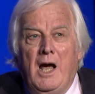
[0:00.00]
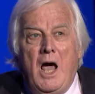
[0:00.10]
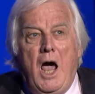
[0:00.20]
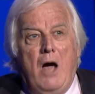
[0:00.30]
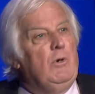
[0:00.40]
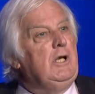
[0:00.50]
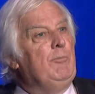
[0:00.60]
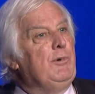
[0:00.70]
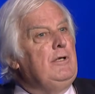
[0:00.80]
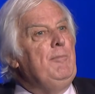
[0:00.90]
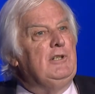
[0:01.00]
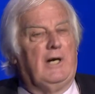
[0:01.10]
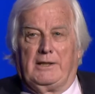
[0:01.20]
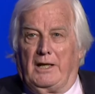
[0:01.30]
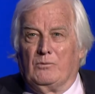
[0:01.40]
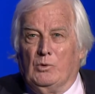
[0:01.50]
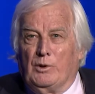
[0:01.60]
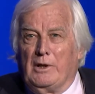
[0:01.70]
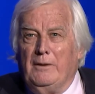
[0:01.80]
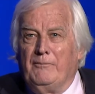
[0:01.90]
And when you precipitate that
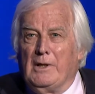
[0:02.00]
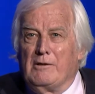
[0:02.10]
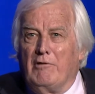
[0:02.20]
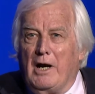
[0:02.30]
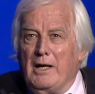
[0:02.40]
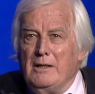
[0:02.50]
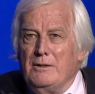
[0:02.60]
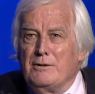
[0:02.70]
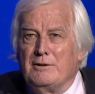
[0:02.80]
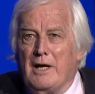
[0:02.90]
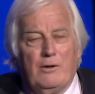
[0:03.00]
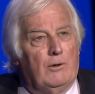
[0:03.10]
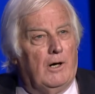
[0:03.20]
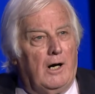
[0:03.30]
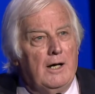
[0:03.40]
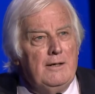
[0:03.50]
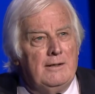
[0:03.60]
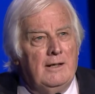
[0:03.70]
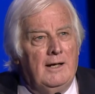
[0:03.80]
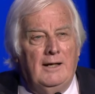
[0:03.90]
water, as rain, snow or ice,
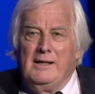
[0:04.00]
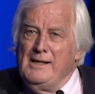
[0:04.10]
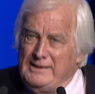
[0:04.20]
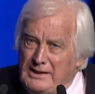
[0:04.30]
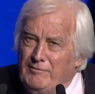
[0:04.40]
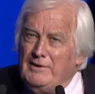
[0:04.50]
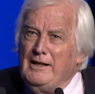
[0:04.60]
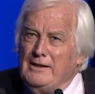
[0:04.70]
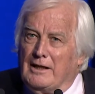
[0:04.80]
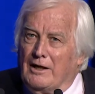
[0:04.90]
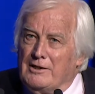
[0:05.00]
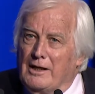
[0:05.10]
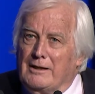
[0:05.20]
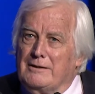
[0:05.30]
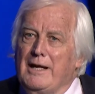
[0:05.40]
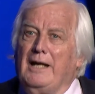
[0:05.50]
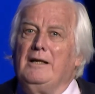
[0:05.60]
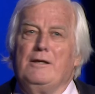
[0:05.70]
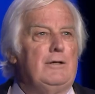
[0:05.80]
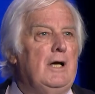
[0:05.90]
it gives out energy,
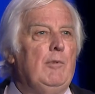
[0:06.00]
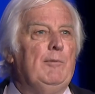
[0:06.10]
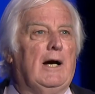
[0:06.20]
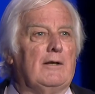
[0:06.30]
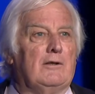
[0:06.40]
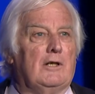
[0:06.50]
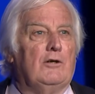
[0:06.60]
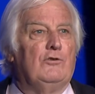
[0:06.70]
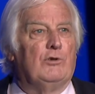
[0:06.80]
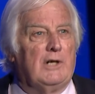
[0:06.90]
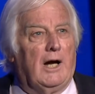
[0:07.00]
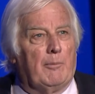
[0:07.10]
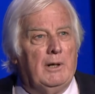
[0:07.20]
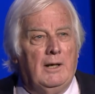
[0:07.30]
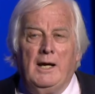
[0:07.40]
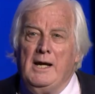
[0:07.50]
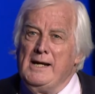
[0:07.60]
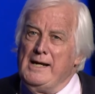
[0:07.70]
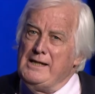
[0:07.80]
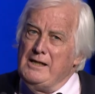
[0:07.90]
exactly the same amount that it took up.
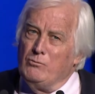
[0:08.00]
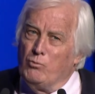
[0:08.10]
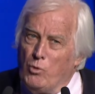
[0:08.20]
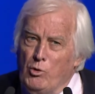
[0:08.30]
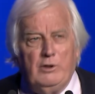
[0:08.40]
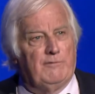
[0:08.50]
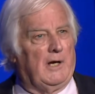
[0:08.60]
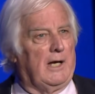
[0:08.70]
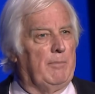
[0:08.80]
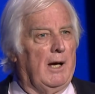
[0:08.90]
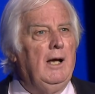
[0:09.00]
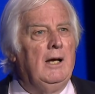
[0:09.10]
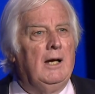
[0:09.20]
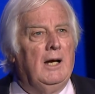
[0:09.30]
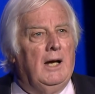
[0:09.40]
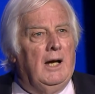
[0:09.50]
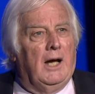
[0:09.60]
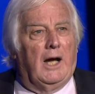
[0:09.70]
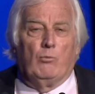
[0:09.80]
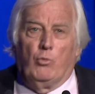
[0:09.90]
It is water vapour,
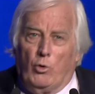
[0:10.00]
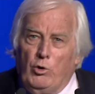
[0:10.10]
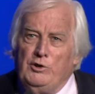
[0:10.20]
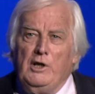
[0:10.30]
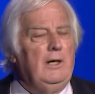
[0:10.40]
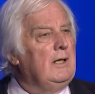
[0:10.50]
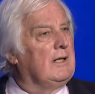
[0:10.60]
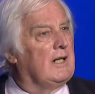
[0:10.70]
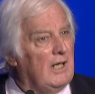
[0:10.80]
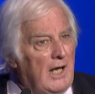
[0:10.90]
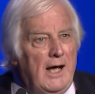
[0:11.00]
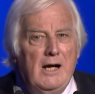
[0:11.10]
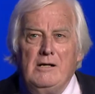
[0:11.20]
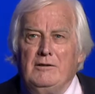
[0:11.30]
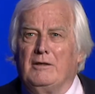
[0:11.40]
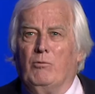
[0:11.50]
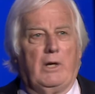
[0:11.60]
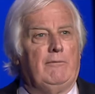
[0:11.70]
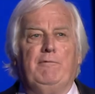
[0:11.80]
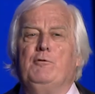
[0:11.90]
and water, clouds,
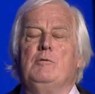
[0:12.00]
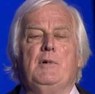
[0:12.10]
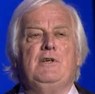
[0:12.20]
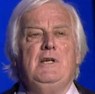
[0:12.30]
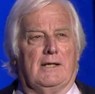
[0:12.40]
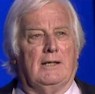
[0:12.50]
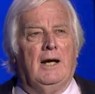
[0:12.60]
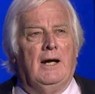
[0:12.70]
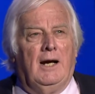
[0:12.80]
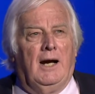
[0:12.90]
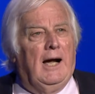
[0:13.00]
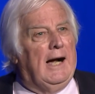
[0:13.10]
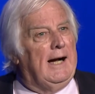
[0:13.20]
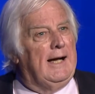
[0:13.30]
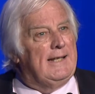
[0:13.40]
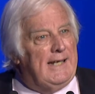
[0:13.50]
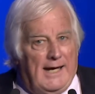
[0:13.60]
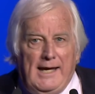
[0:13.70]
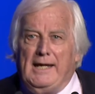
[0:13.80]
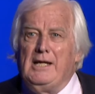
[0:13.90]
whatever form it's in, are the
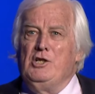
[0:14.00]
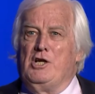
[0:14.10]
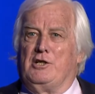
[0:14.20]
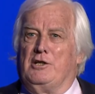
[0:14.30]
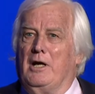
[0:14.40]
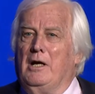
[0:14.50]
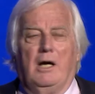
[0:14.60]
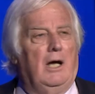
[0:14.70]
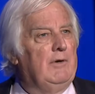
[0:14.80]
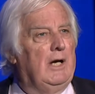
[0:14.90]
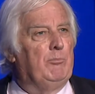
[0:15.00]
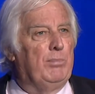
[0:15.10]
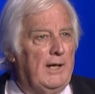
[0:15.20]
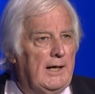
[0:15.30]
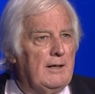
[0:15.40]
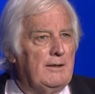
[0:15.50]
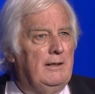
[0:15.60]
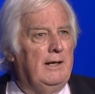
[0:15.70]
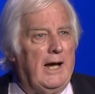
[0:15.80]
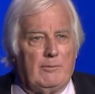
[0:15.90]
air conditioner of our planet's
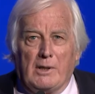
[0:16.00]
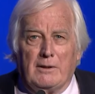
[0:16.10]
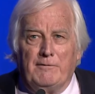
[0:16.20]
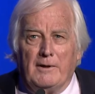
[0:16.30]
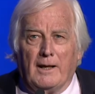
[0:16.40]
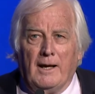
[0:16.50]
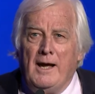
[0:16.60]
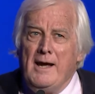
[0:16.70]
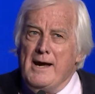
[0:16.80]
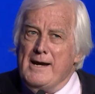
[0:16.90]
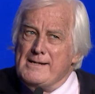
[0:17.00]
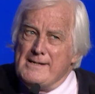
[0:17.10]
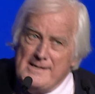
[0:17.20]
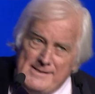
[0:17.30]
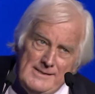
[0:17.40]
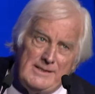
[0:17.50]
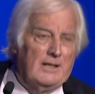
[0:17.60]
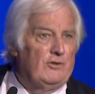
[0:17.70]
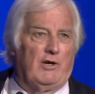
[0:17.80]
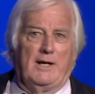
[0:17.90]
atmosphere. It isn't a
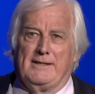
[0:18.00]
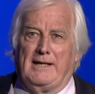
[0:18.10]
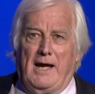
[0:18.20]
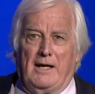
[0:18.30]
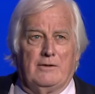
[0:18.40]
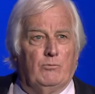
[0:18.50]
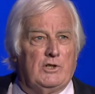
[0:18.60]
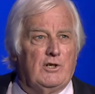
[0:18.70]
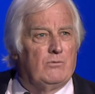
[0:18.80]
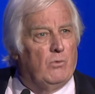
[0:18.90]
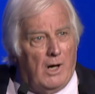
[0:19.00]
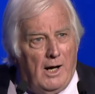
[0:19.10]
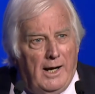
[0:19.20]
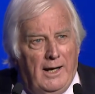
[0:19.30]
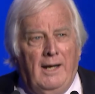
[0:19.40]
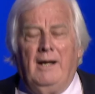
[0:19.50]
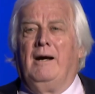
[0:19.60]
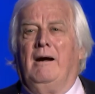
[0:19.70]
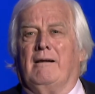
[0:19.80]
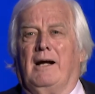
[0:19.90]
trace gas, which is why
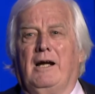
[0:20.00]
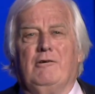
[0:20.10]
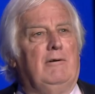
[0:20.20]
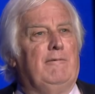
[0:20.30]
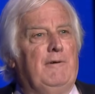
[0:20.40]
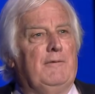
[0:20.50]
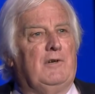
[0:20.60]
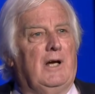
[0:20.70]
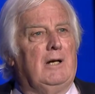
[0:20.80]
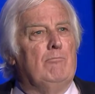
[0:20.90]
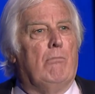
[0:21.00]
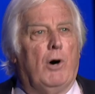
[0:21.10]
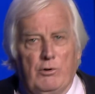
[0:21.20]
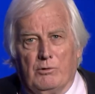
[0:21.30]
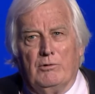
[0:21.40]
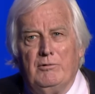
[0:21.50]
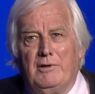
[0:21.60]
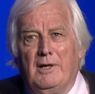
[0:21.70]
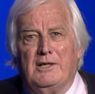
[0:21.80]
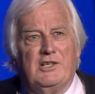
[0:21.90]
the 115 models
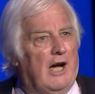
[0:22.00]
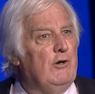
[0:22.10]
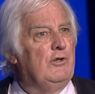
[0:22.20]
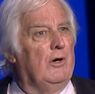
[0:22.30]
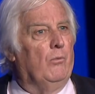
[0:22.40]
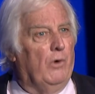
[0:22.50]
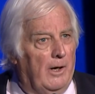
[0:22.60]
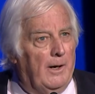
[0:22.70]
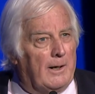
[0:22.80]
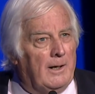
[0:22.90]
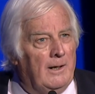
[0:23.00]
don't work.